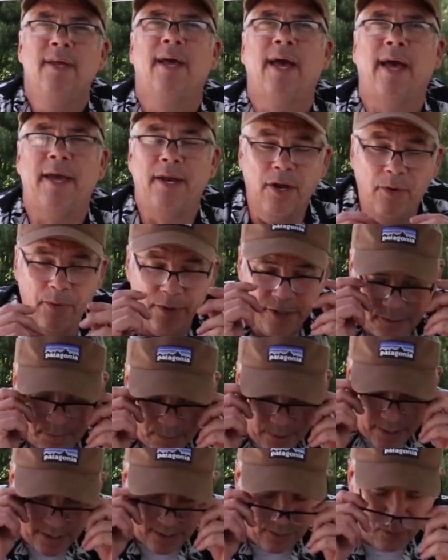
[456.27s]
I know it's
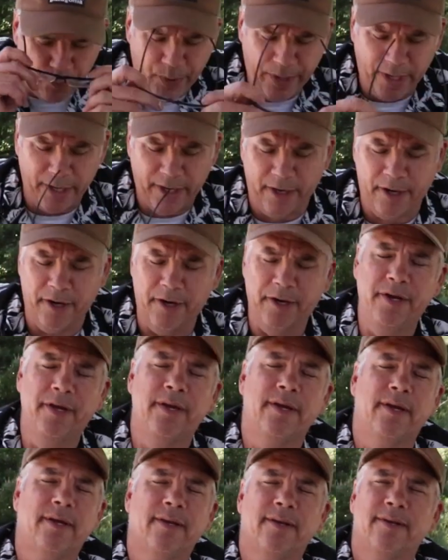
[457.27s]
been a weird
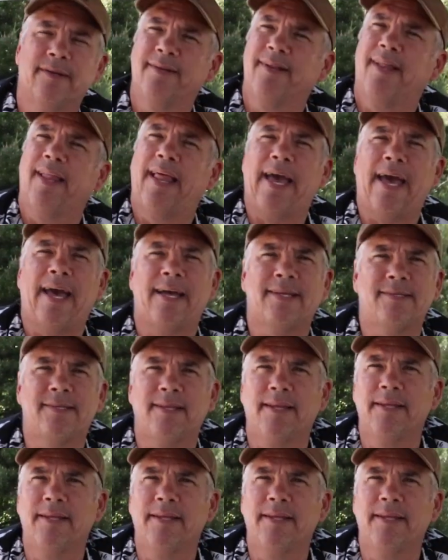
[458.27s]
last